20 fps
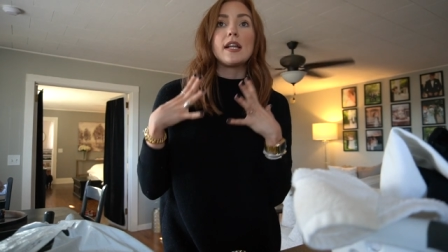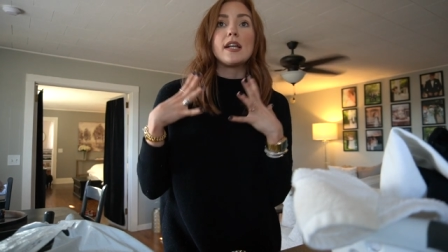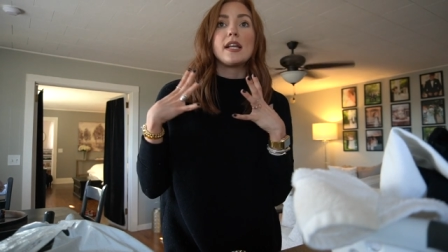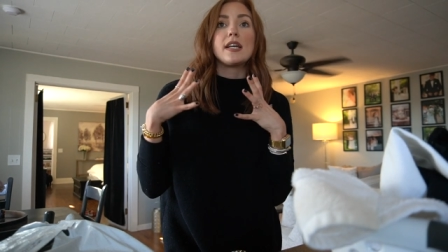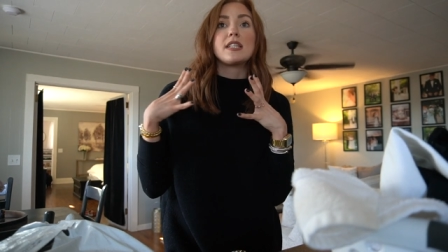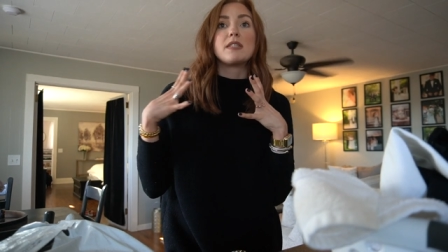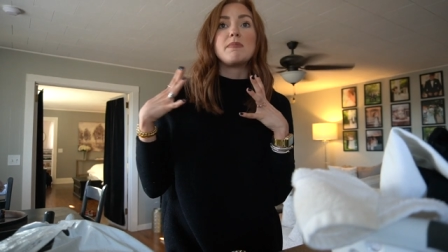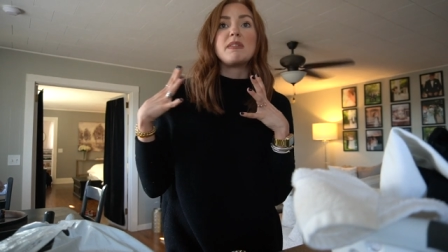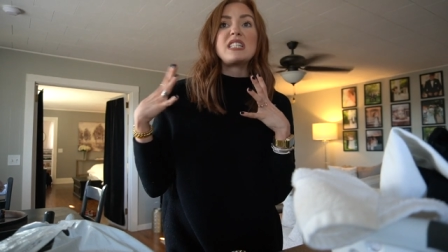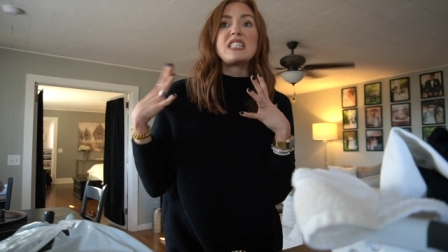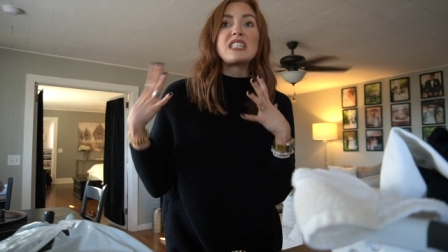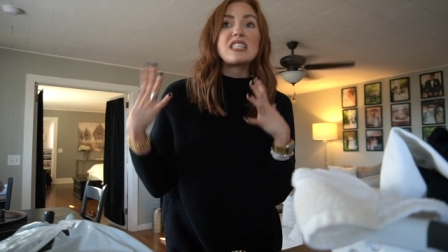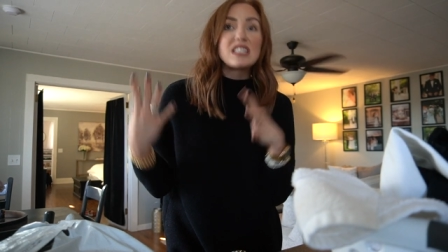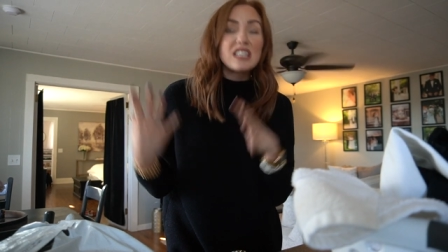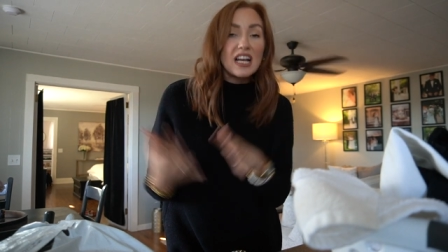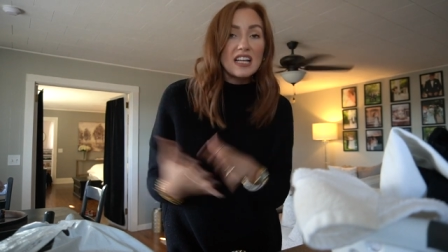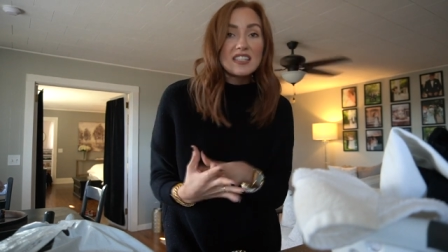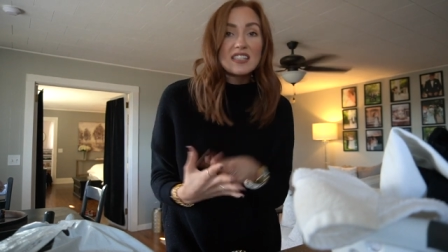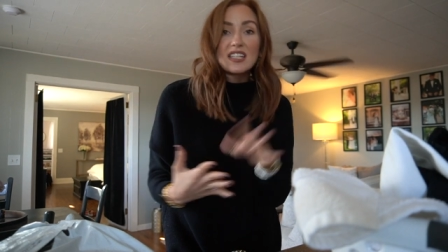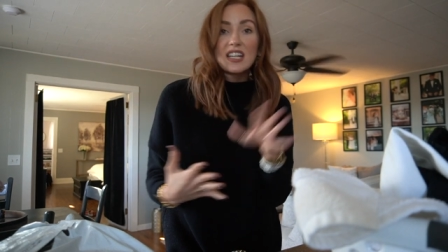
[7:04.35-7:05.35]
and it has been
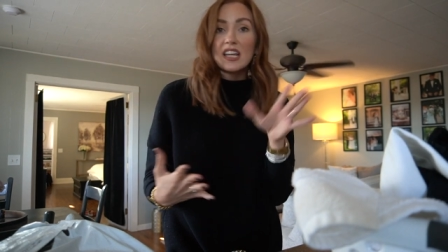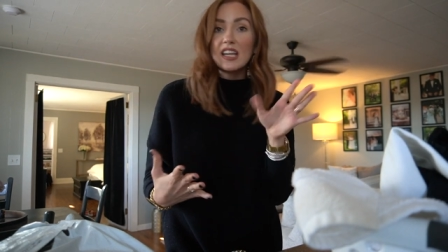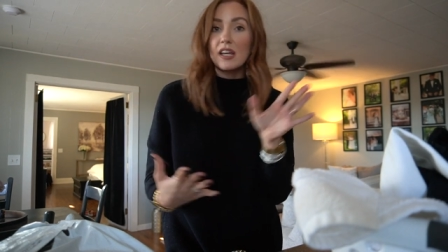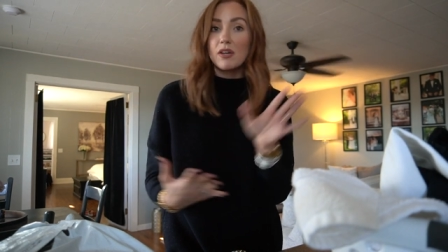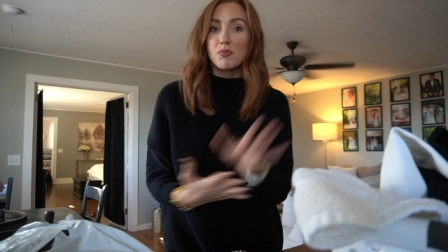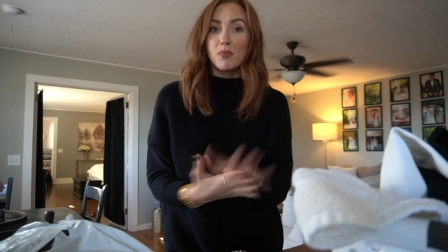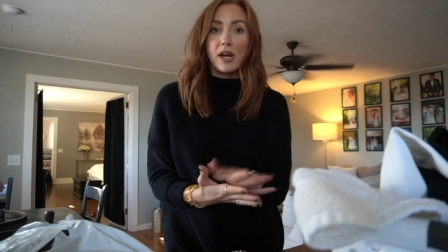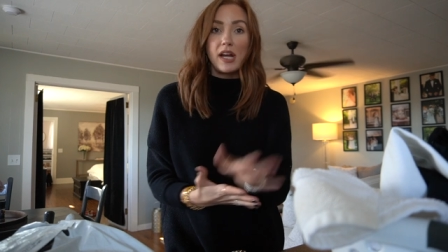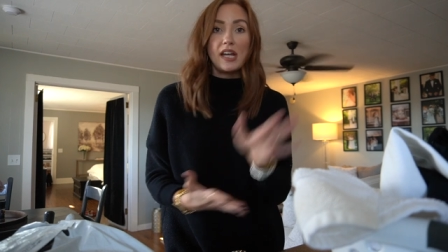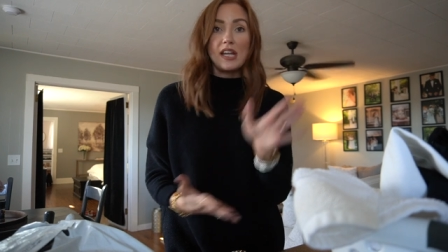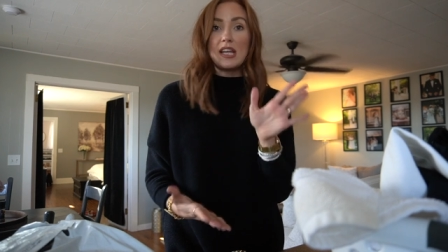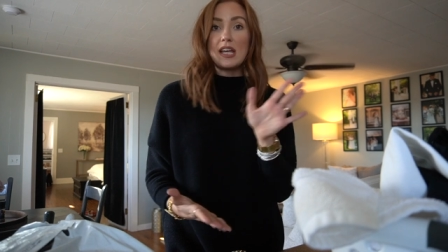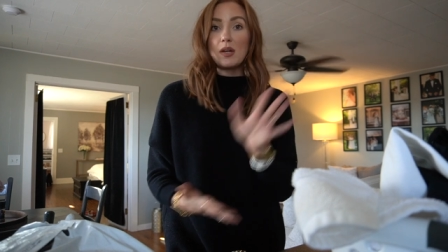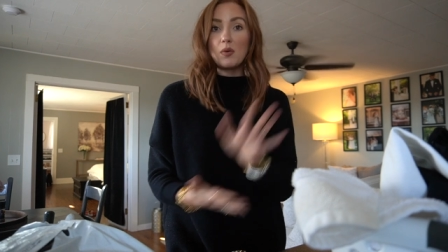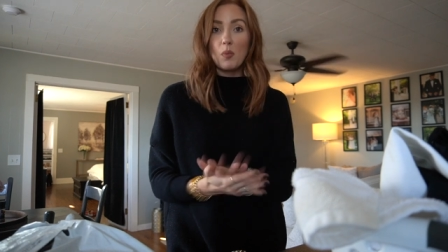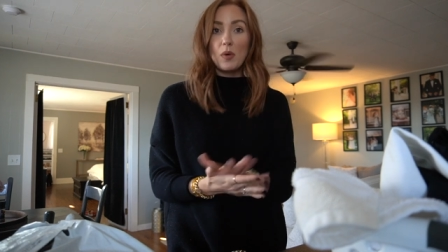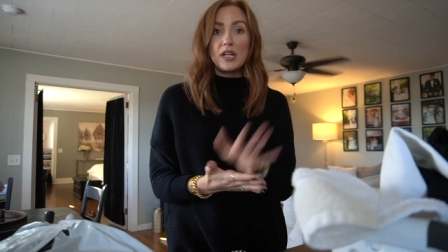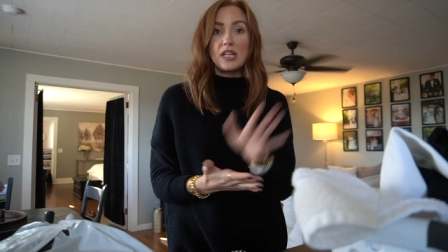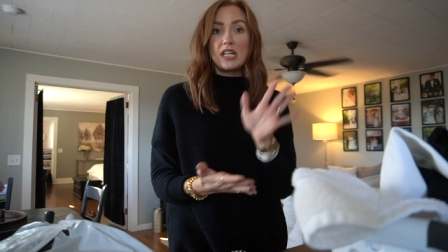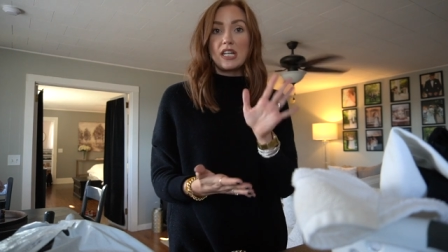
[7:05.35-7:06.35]
disgusting and rainy
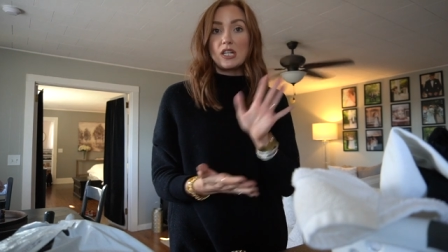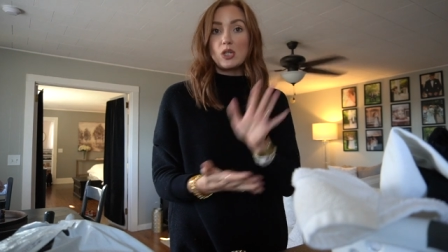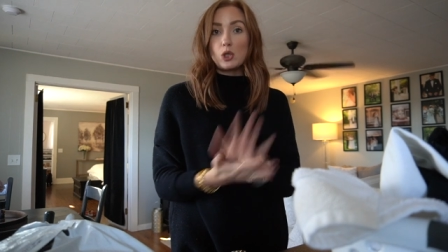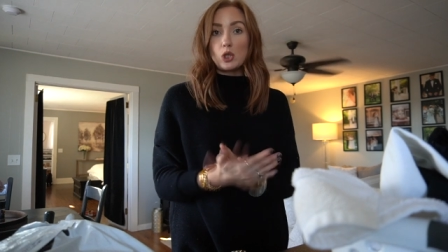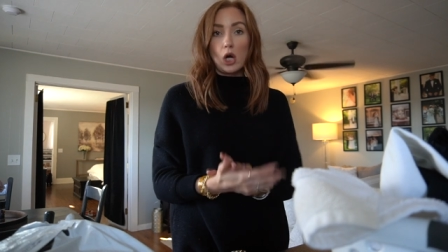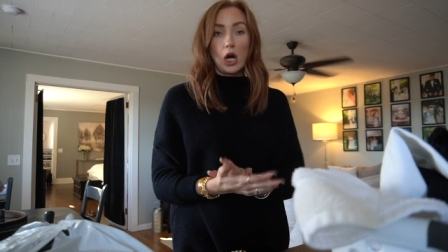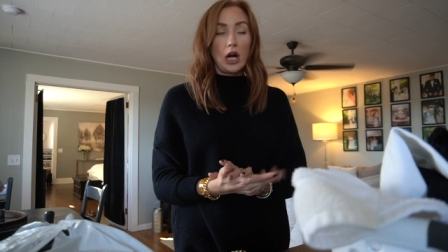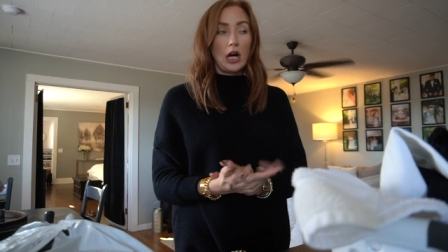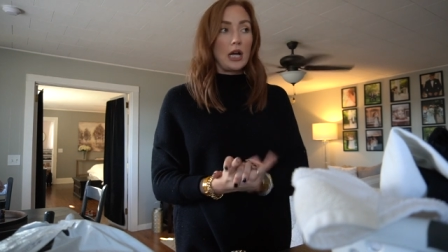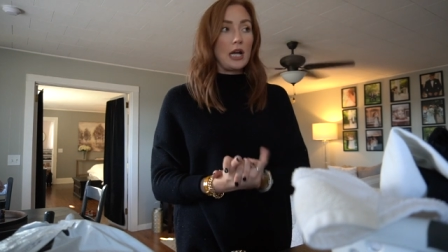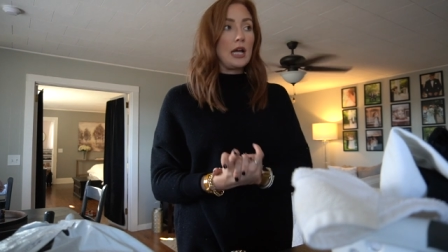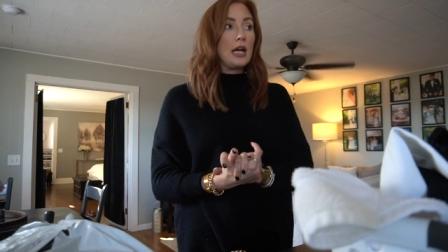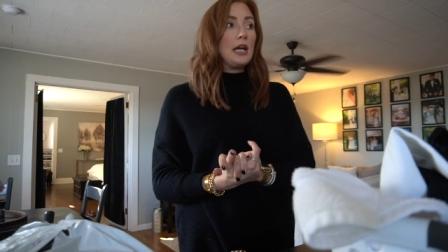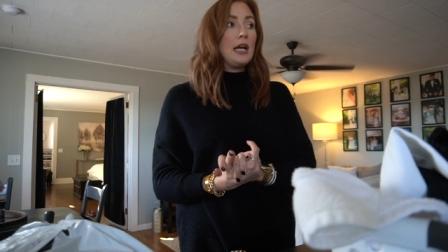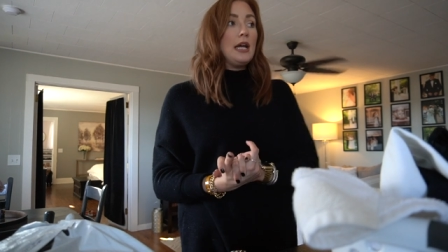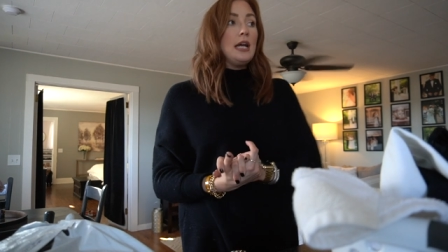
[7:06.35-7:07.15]
and windy and dark.